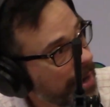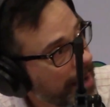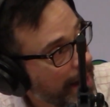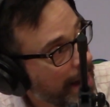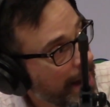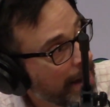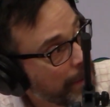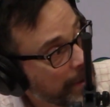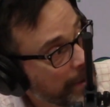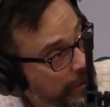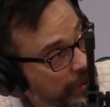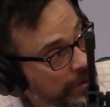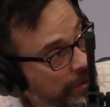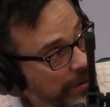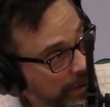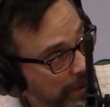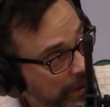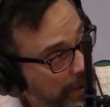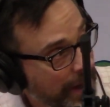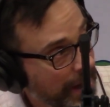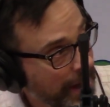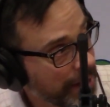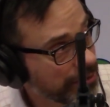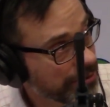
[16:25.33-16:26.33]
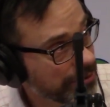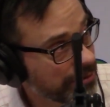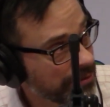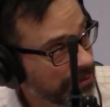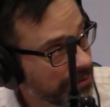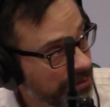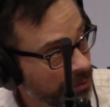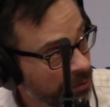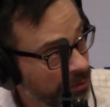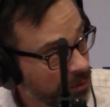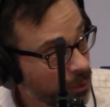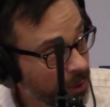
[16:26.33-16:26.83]
How much do
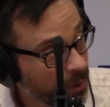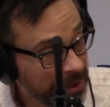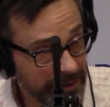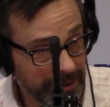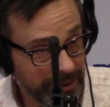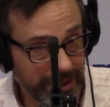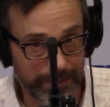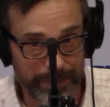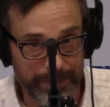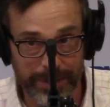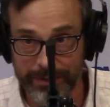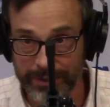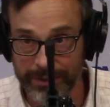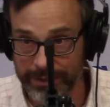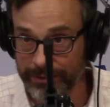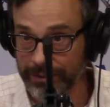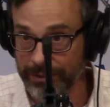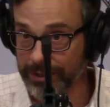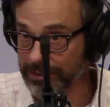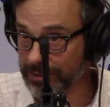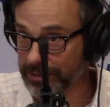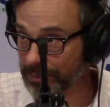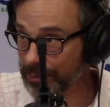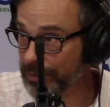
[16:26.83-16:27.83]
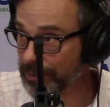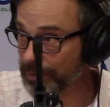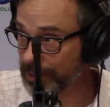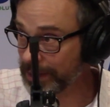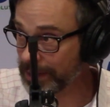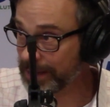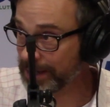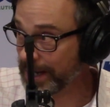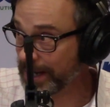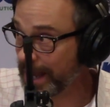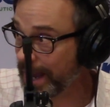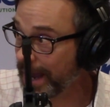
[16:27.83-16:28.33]
we typically look to put
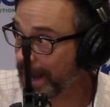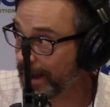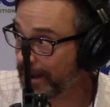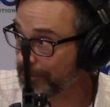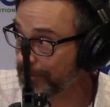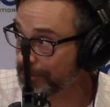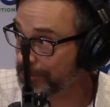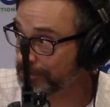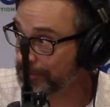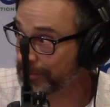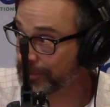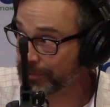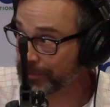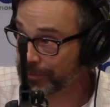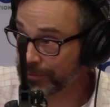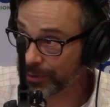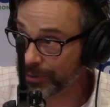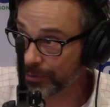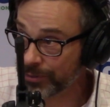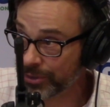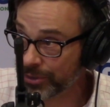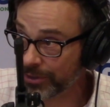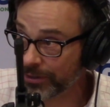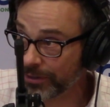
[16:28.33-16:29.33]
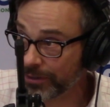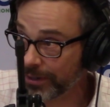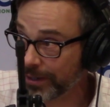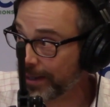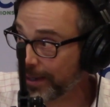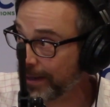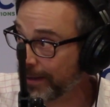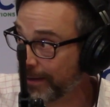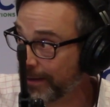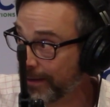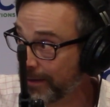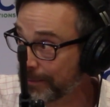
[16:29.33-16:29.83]
in now for the future,
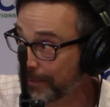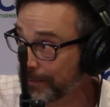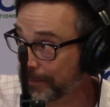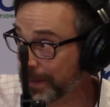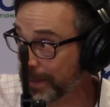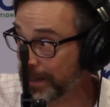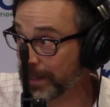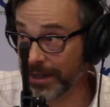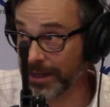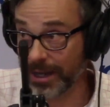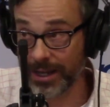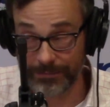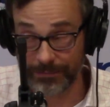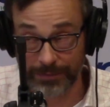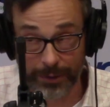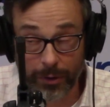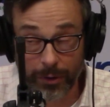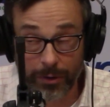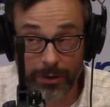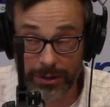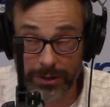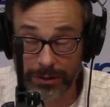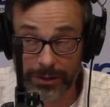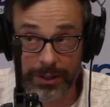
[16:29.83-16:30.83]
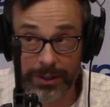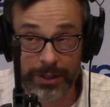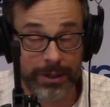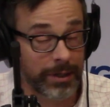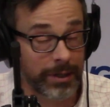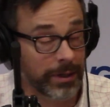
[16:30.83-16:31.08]
if at all?